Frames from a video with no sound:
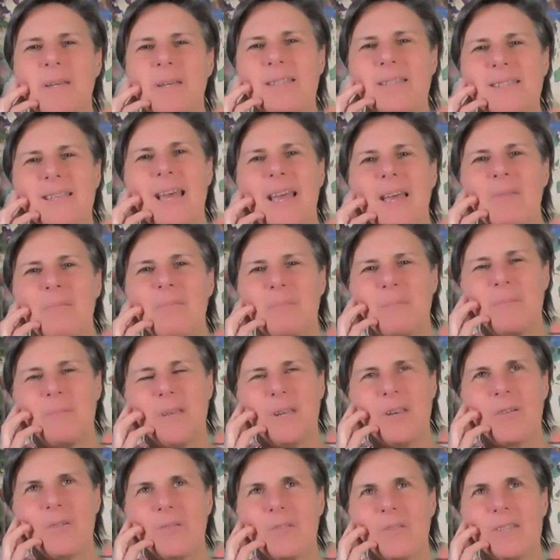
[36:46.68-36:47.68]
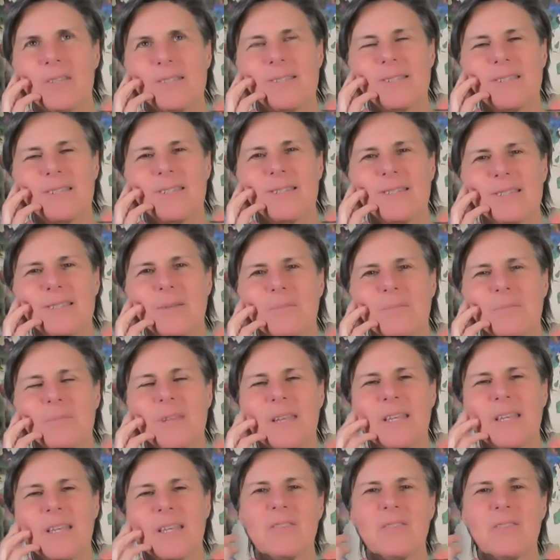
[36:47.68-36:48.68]
because I had you know listened to some
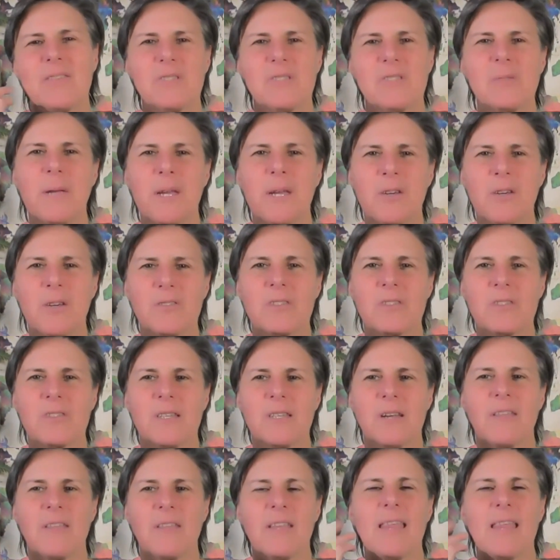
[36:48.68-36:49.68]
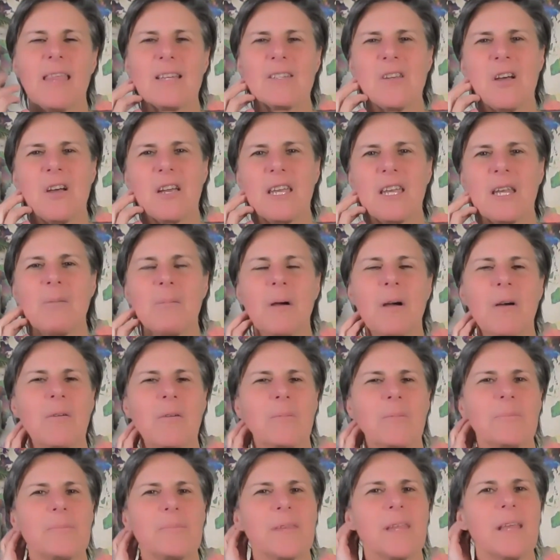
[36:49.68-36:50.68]
like different speakers and stuff like that talking
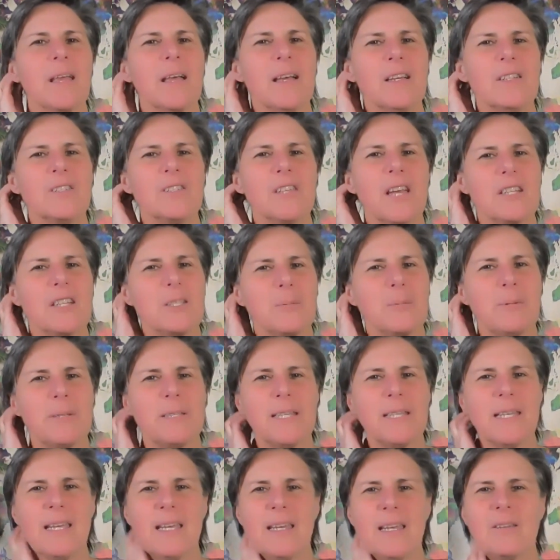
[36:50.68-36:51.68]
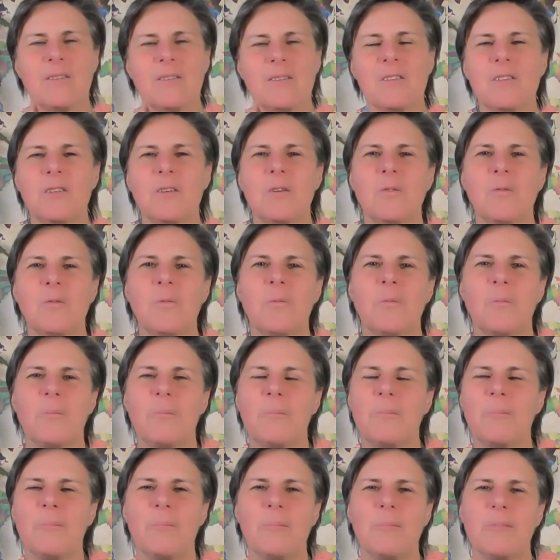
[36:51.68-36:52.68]
about ChatGPT and
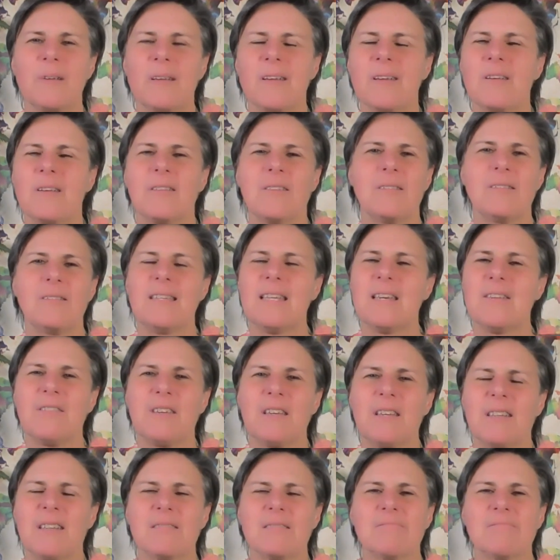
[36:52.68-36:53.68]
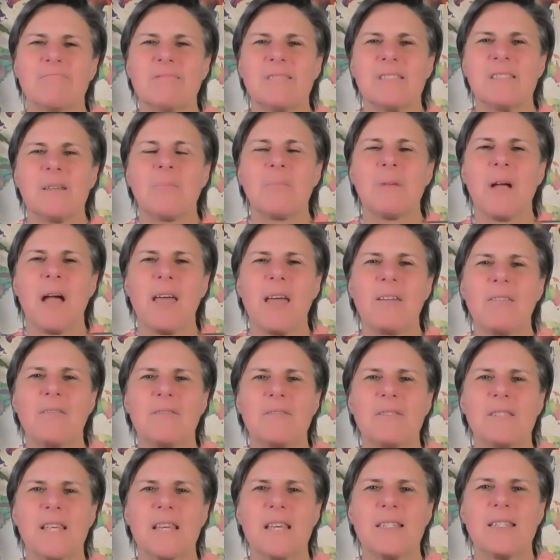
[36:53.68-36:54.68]
giving some kind
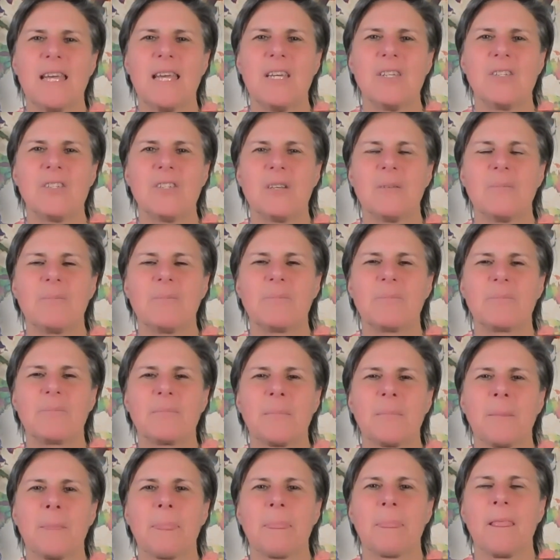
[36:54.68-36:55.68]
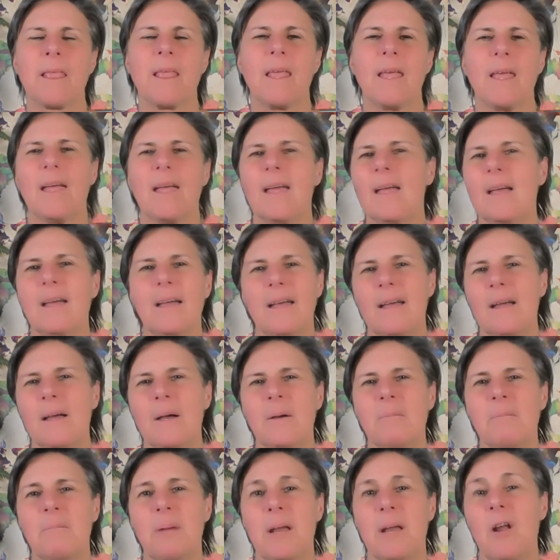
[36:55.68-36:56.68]
of citation.
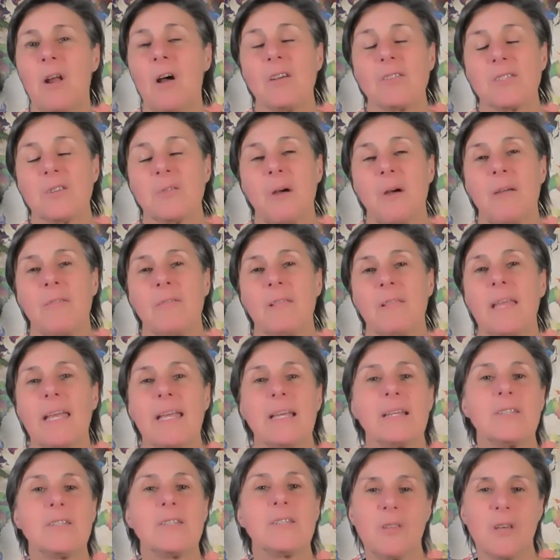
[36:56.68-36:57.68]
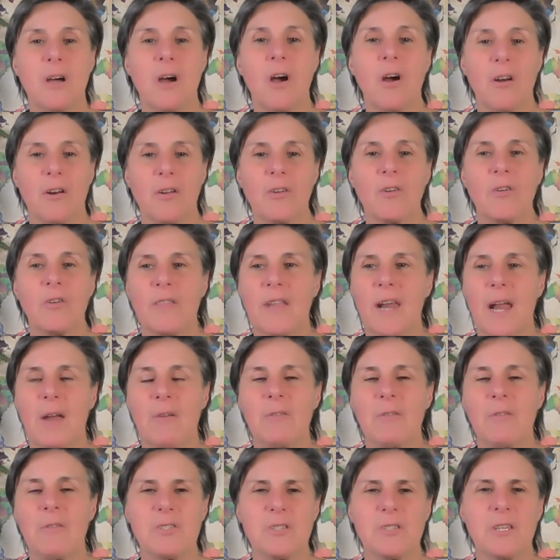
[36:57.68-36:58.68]
But also, I've linked to the article that I
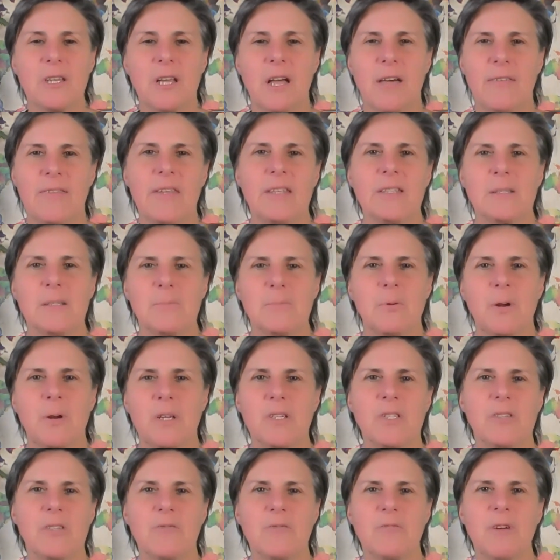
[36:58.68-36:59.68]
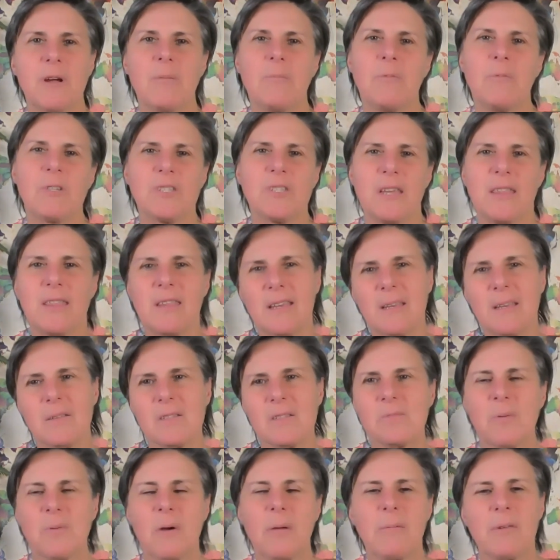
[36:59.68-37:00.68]
originally got the inspiration from, which I think
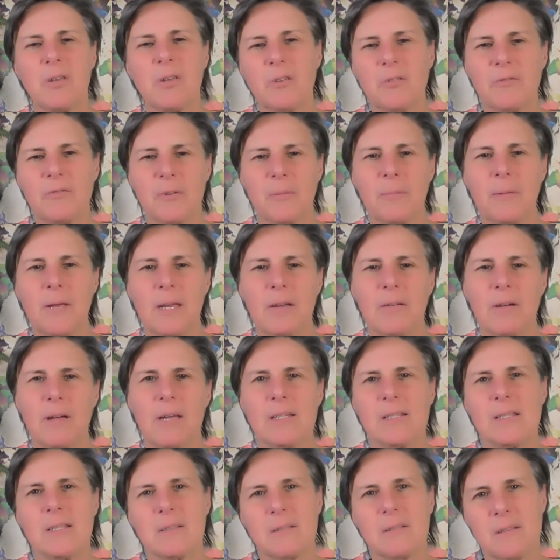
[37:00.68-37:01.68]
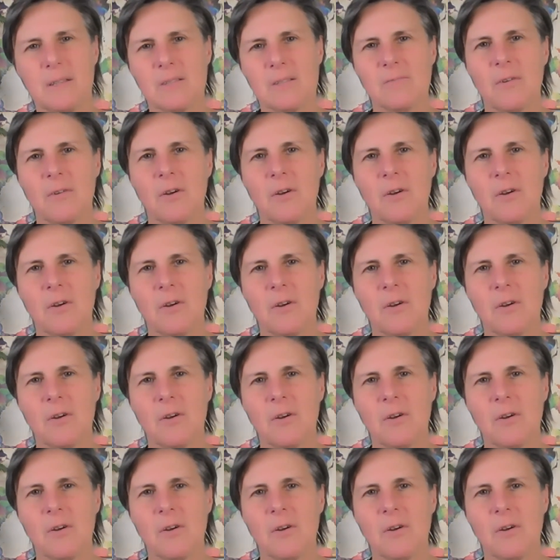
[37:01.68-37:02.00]
is probably good for me, right? To, as